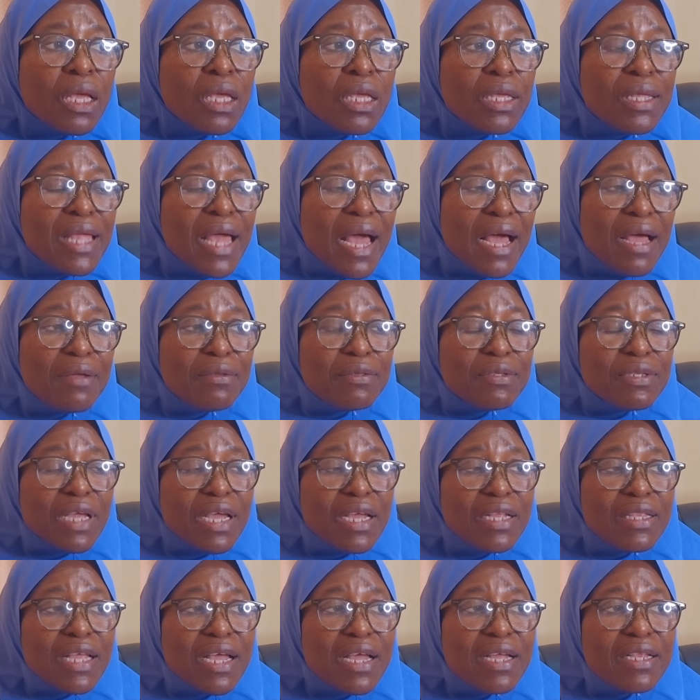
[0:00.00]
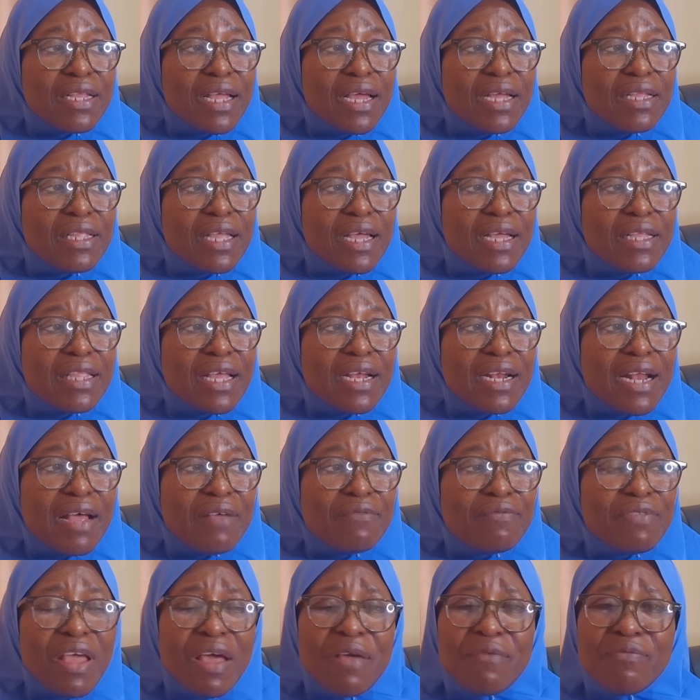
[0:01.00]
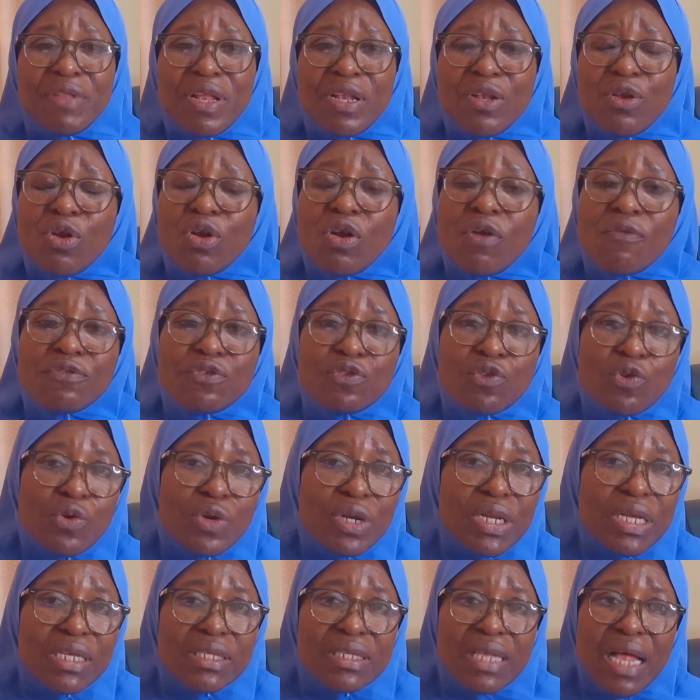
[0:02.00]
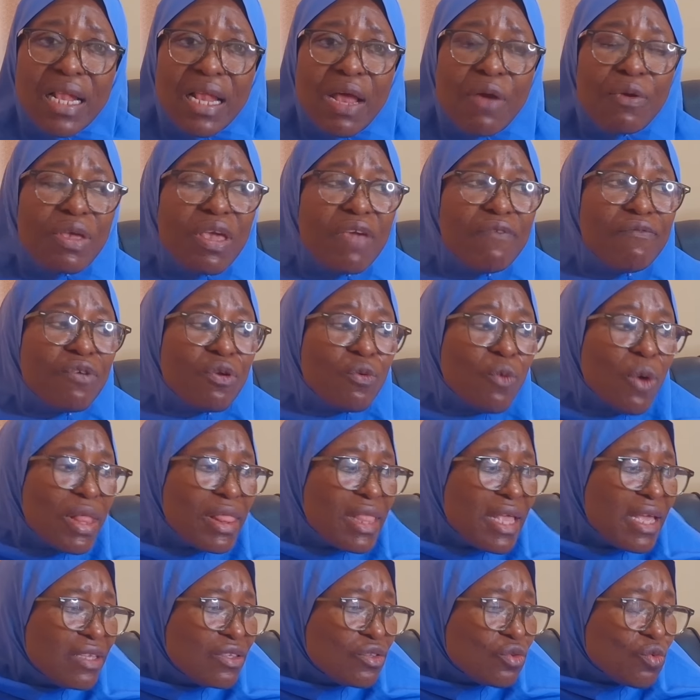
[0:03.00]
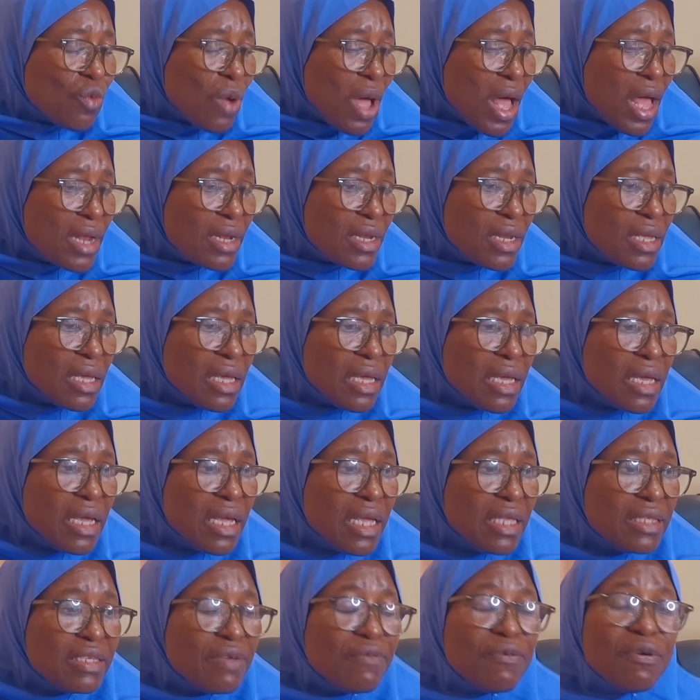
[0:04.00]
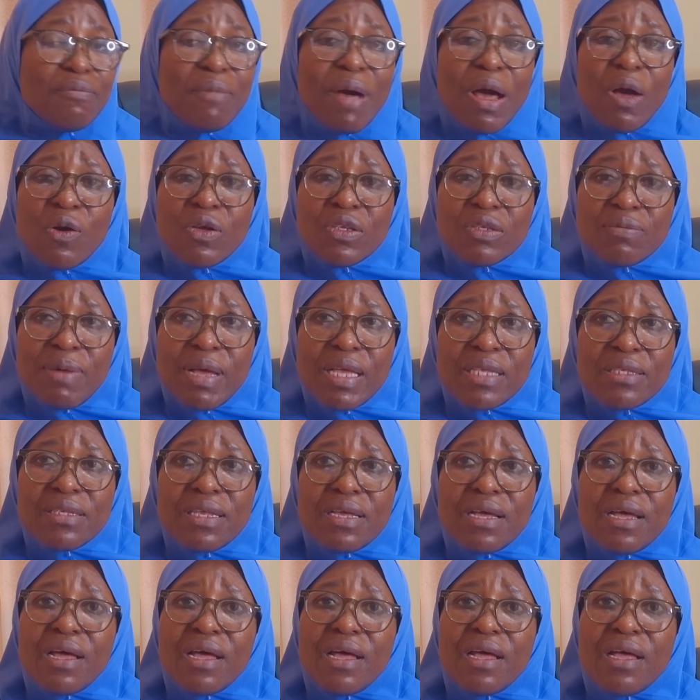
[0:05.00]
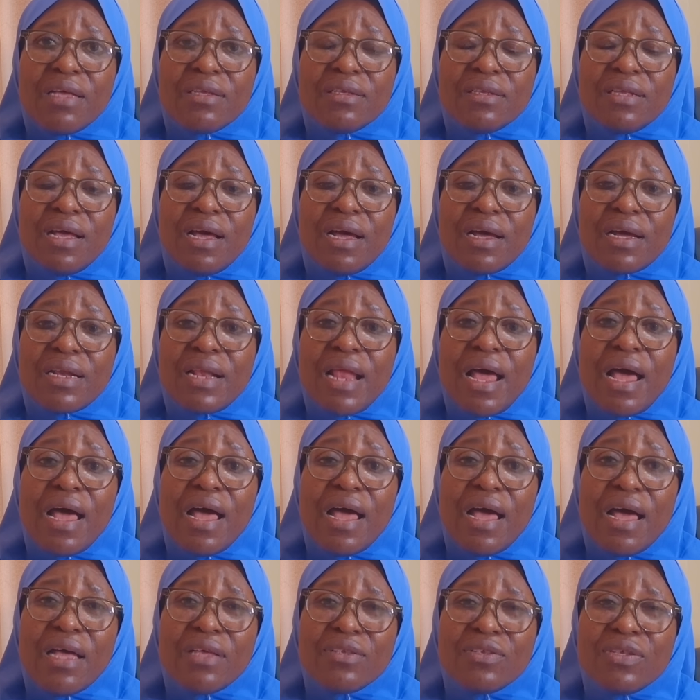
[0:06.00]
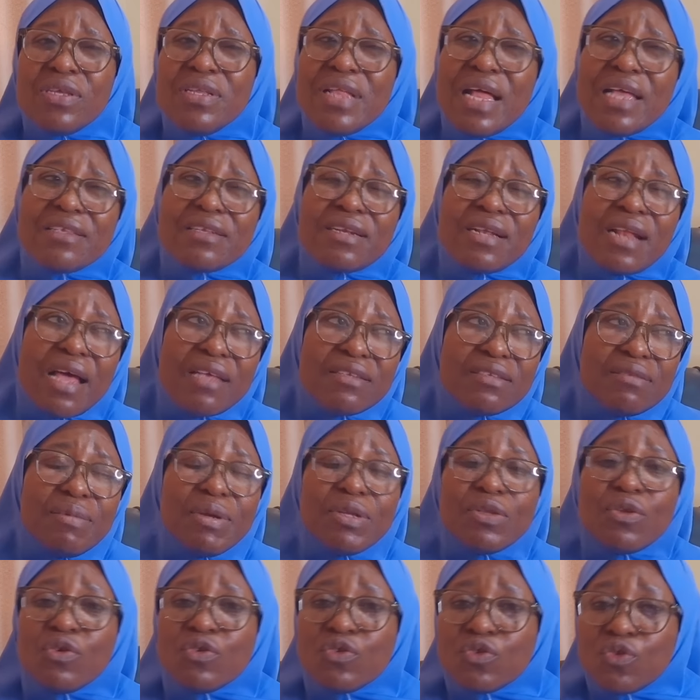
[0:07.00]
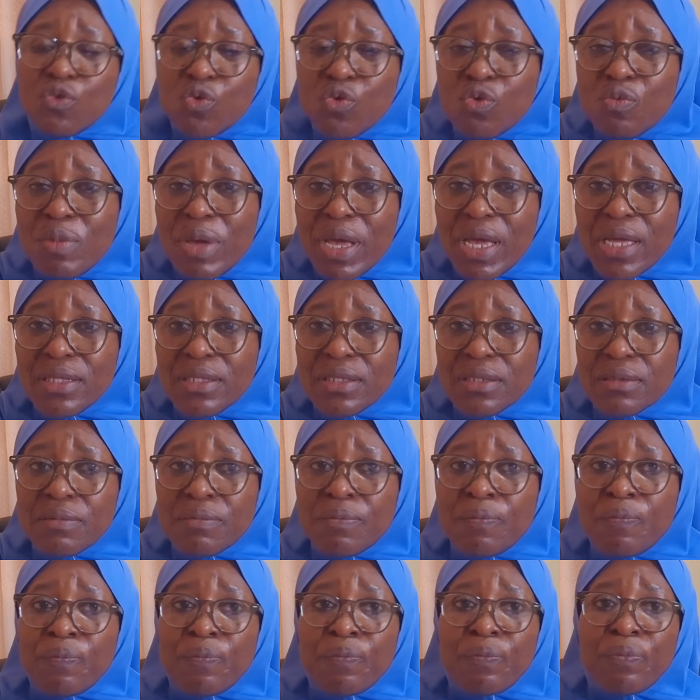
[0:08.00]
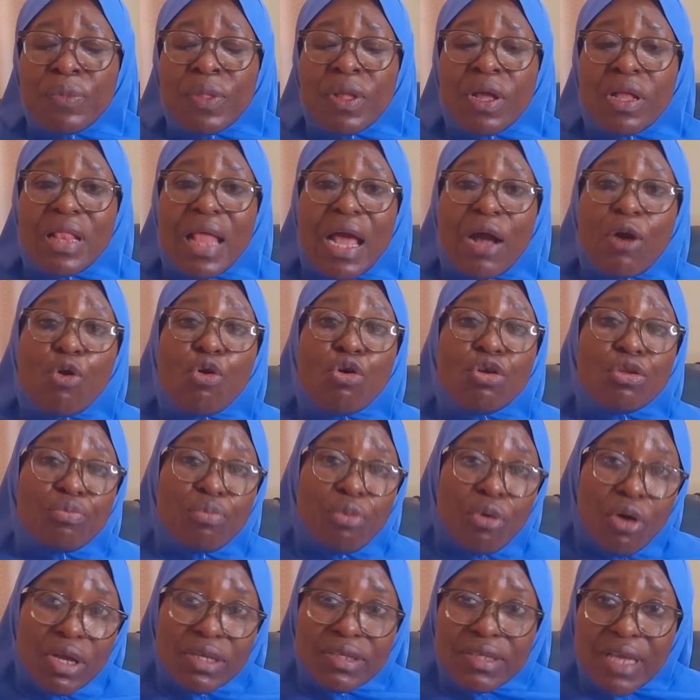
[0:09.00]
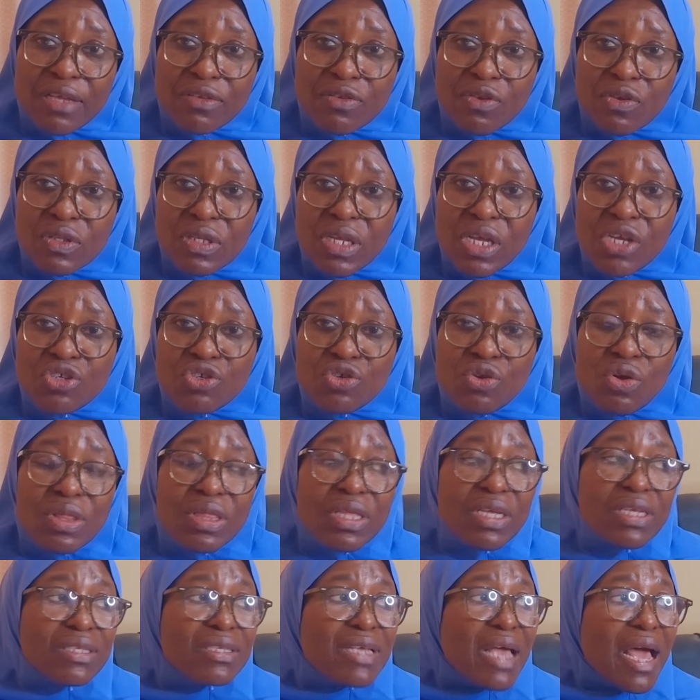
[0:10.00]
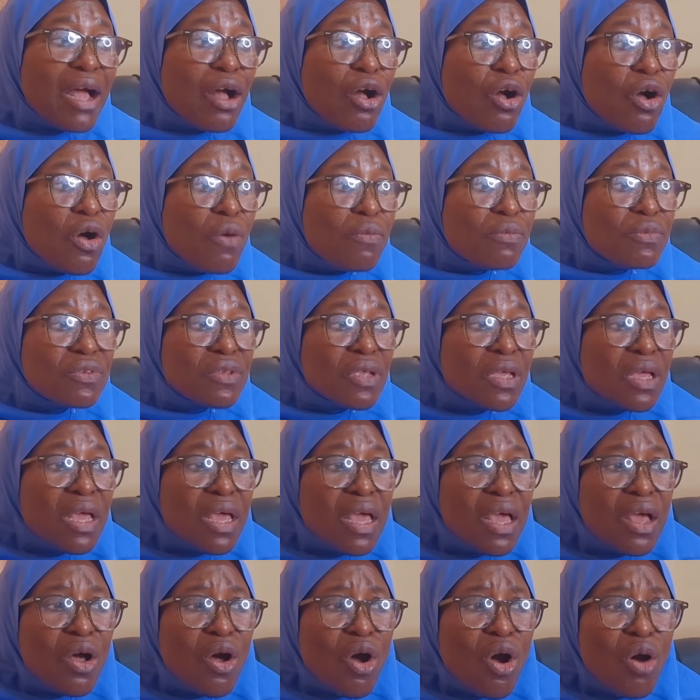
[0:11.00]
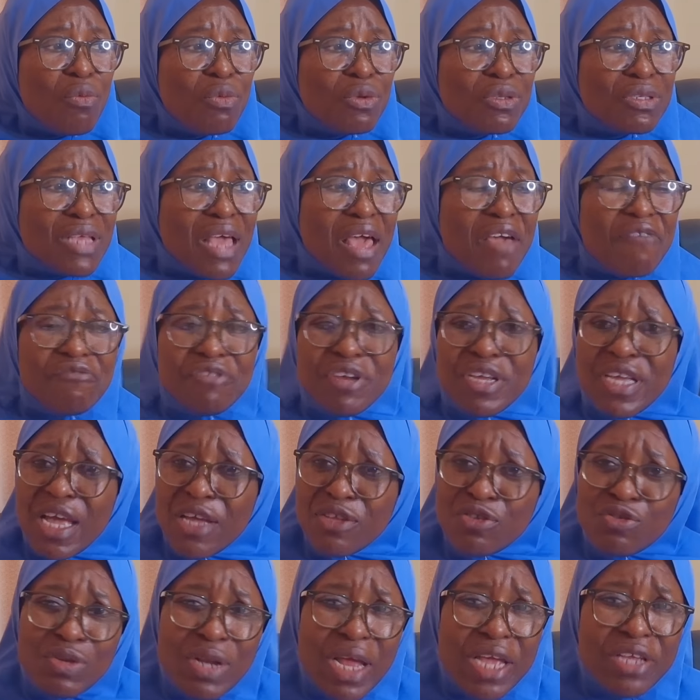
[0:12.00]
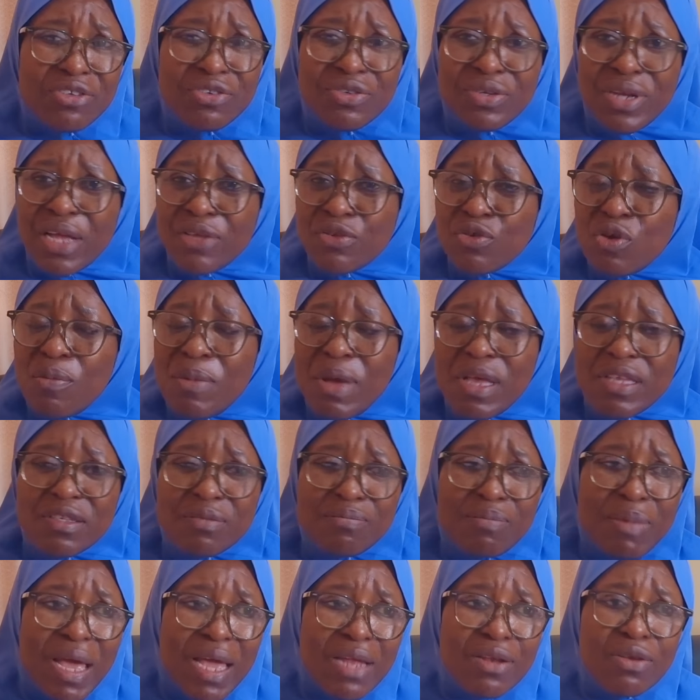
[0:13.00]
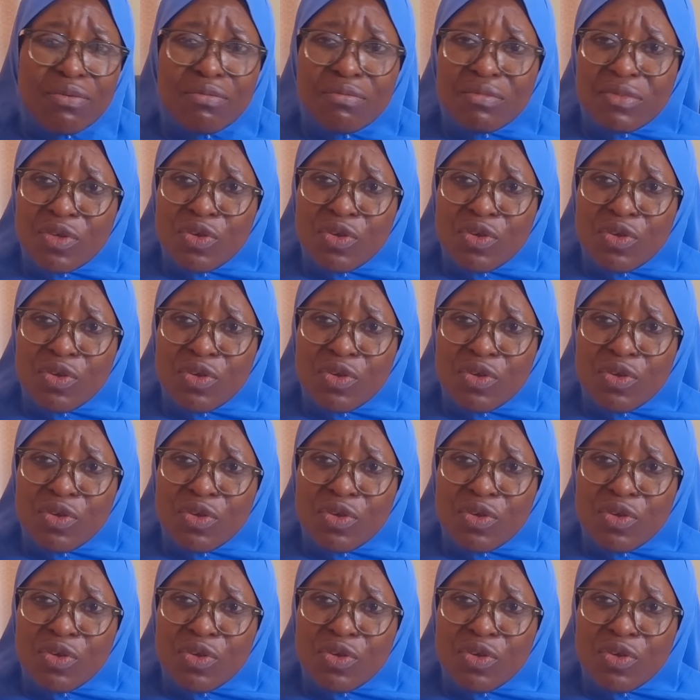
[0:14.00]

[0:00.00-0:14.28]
There are a lot of stories, and I'll give you one. There's one. It's even my husband's either classmate or schoolmate, like Old Boys Association. This guy comes almost every year to Nigeria to come and spend,